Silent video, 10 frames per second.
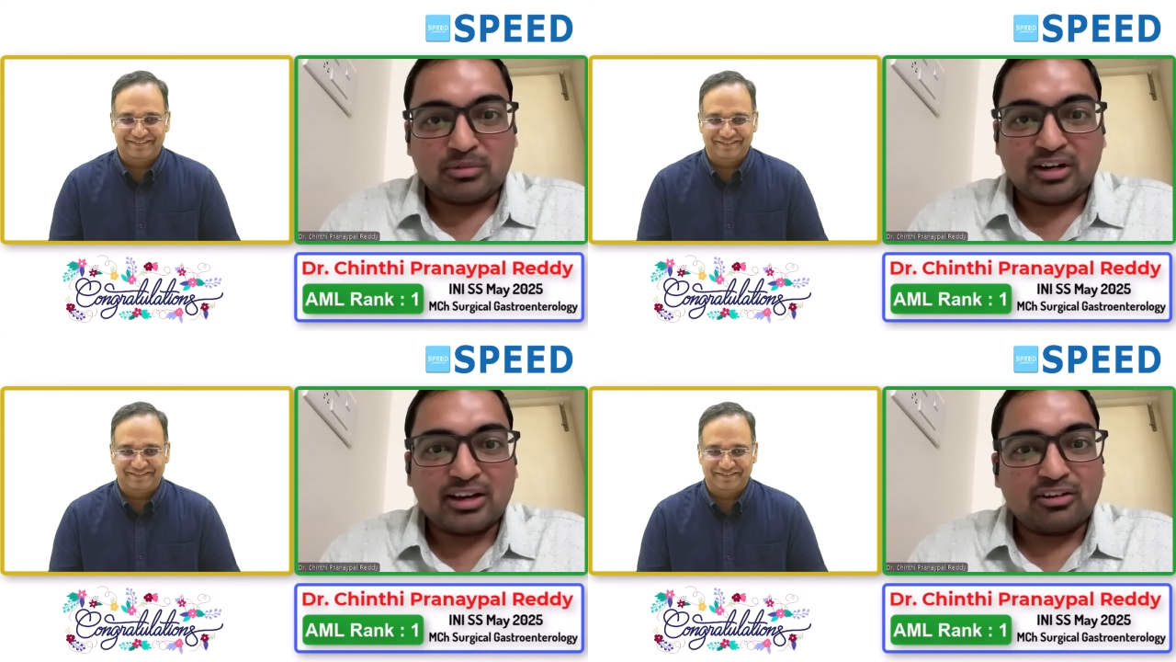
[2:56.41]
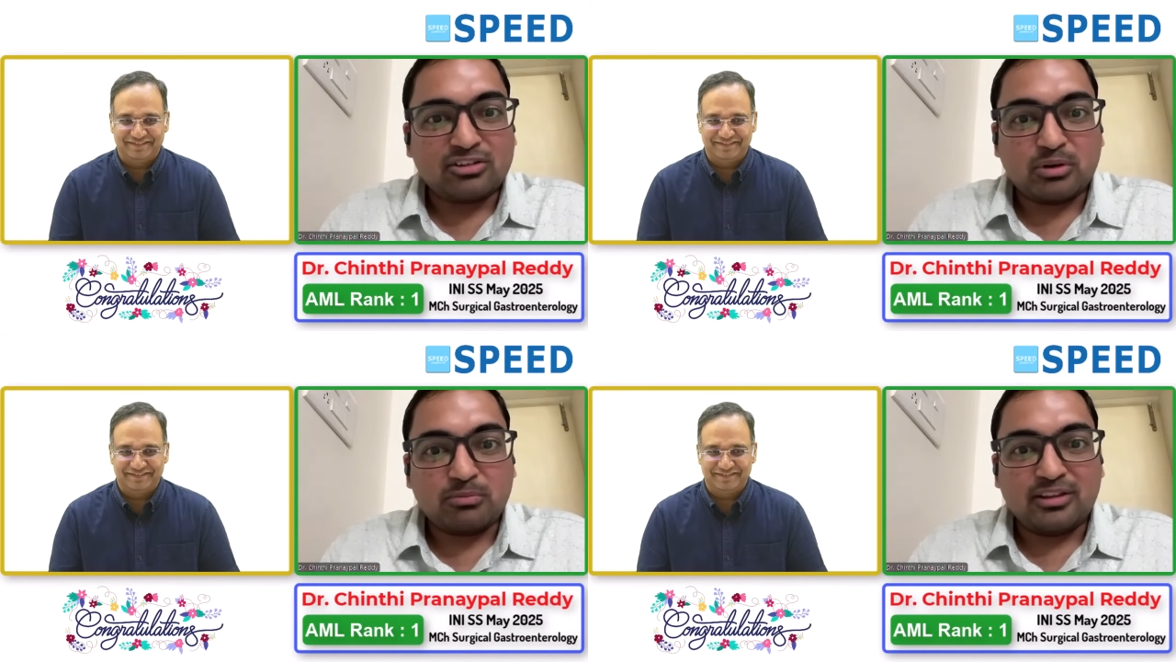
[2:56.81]
Speaker 1: But I was
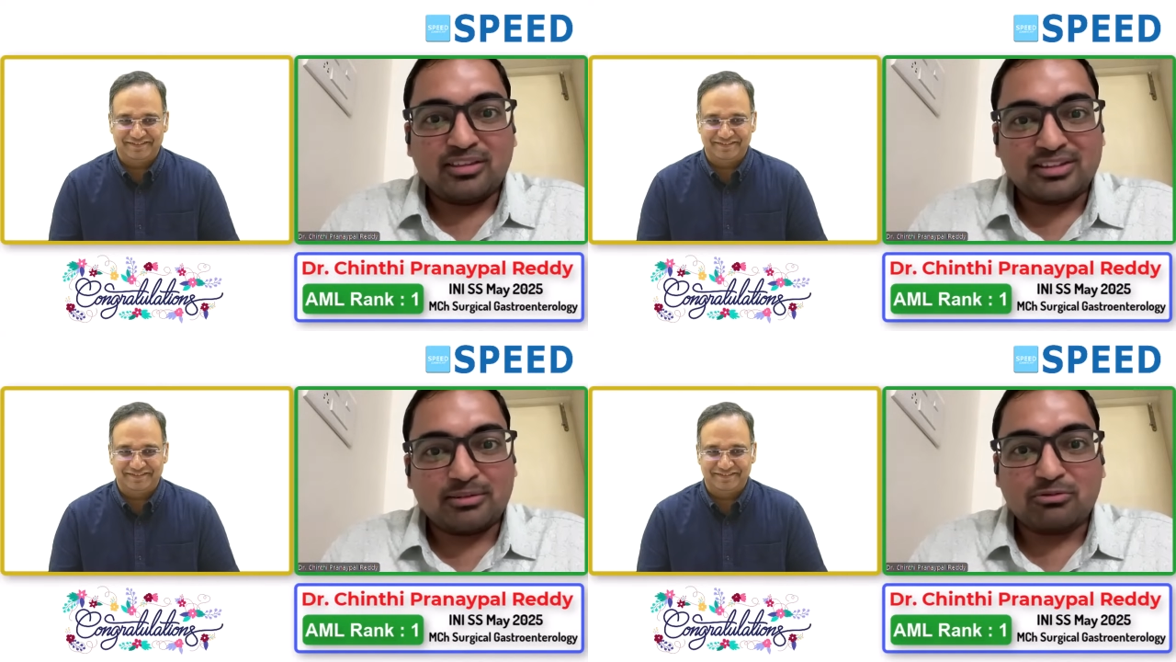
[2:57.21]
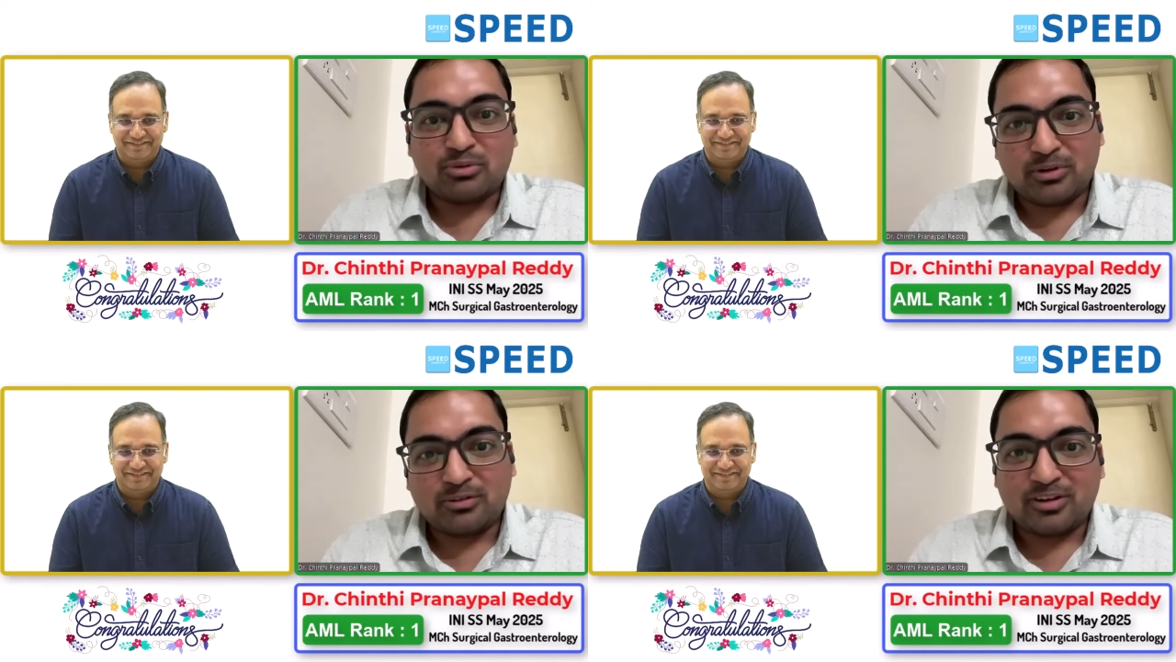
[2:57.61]
preparing, this time I was
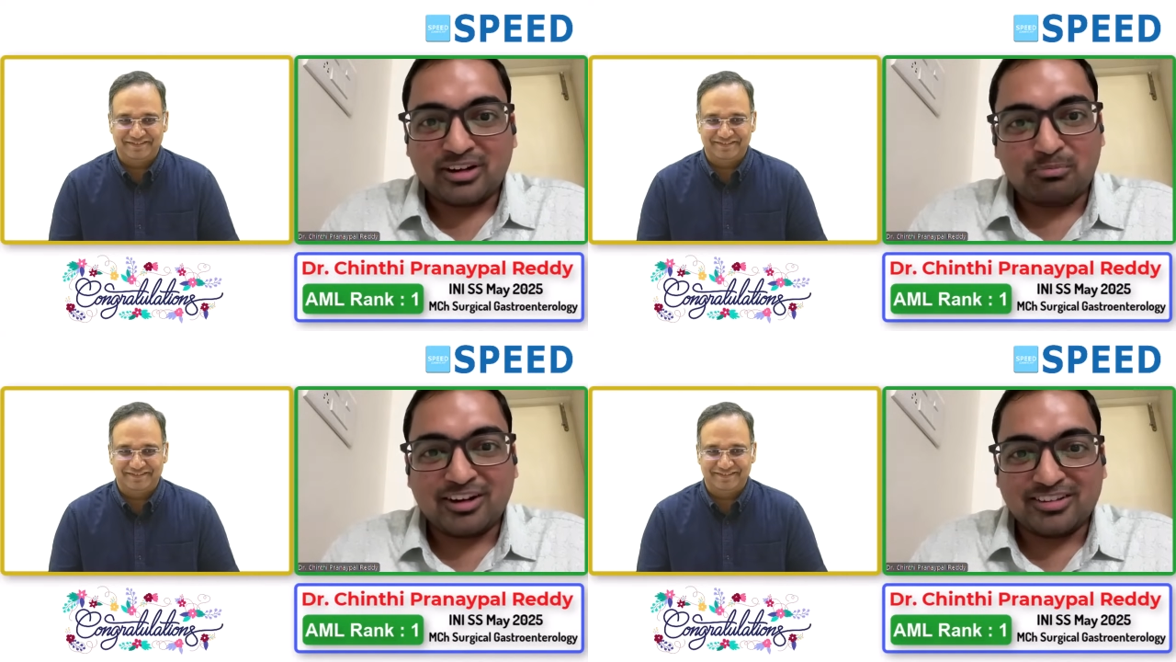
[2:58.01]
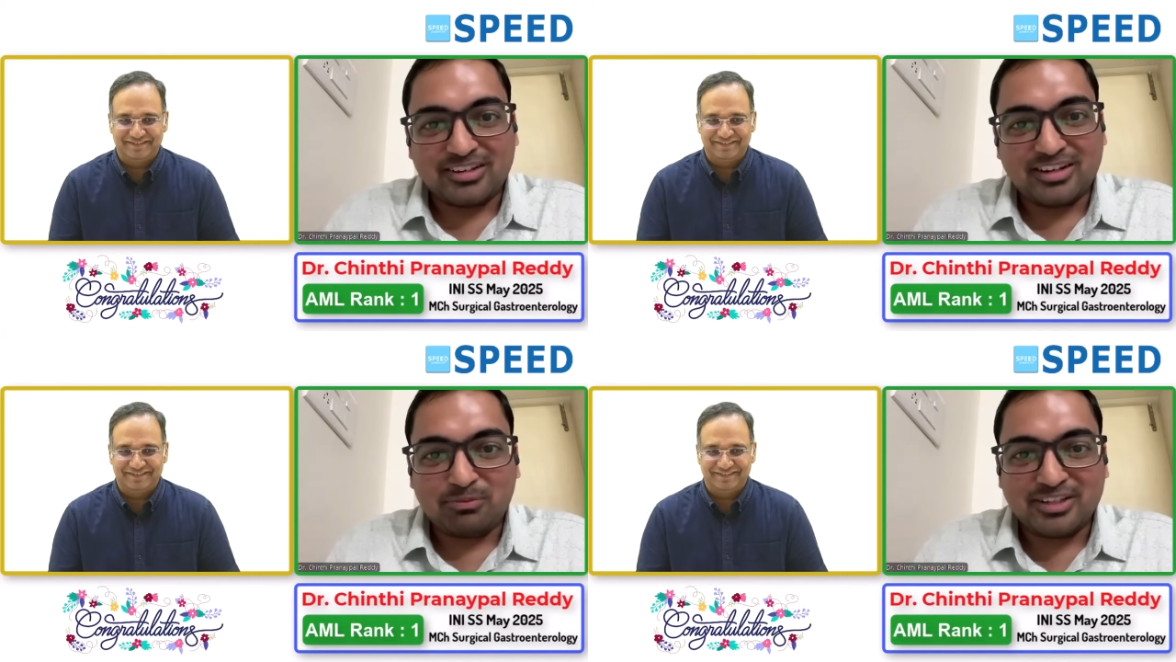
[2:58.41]
preparing for NEET because
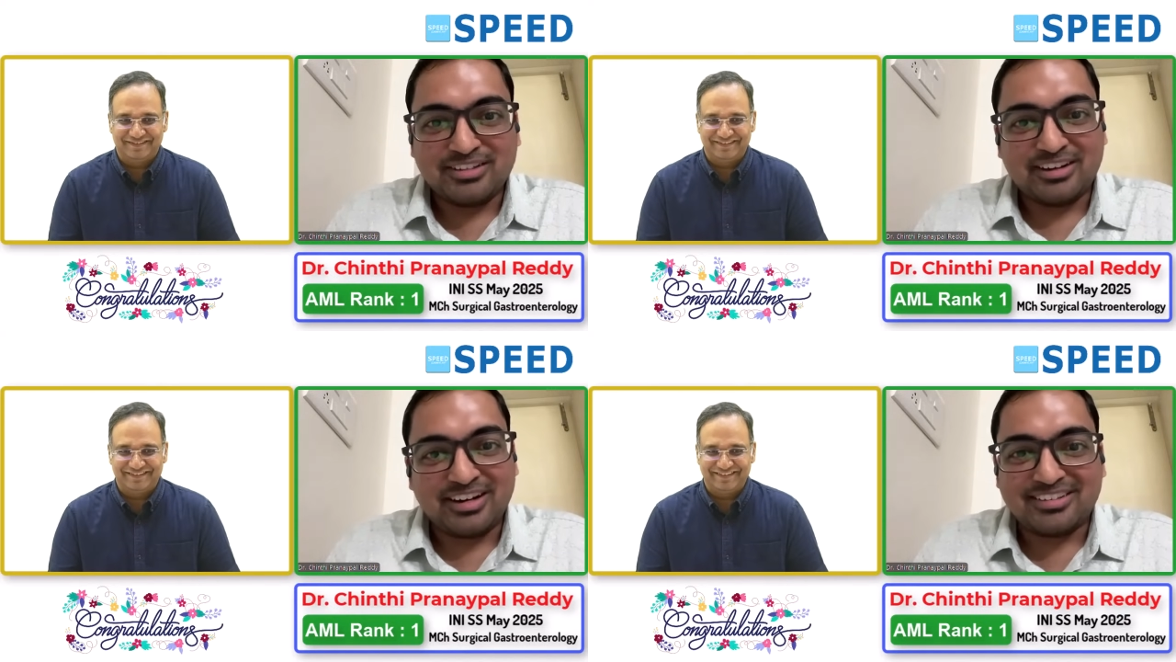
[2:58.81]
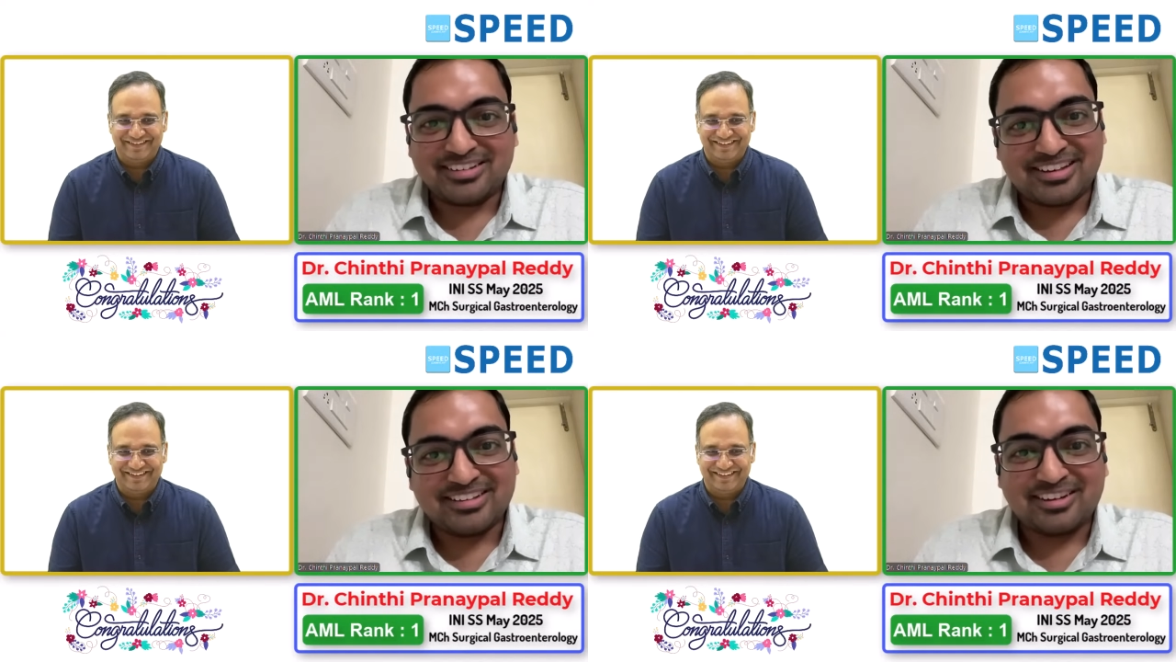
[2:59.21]
NEET S S
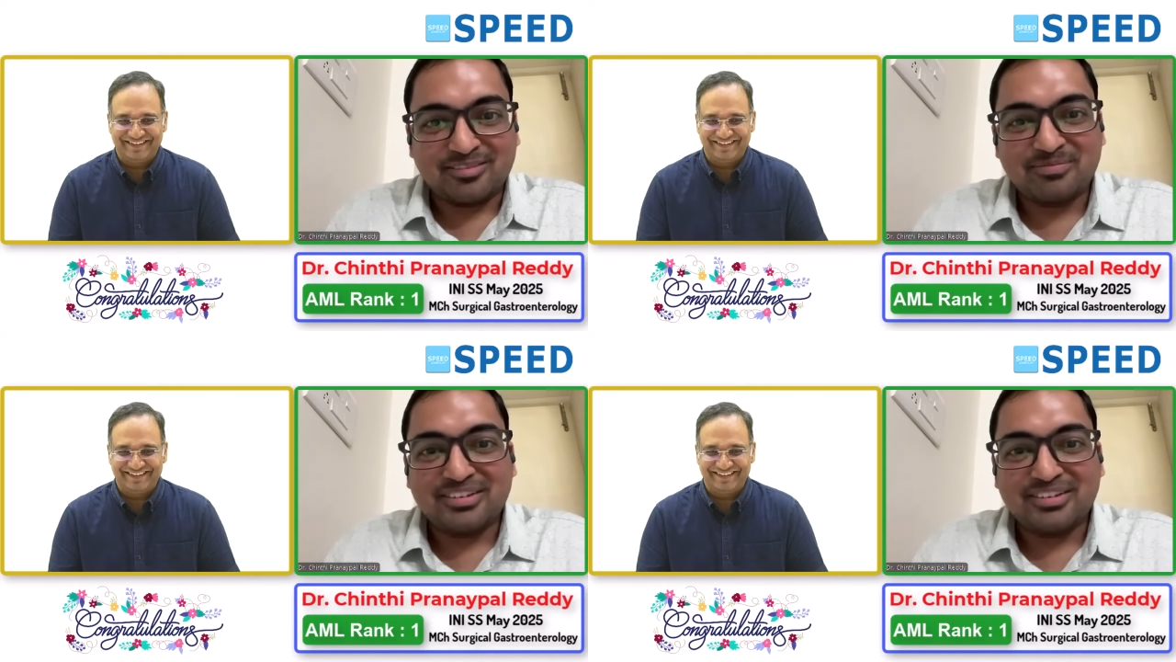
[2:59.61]
has come.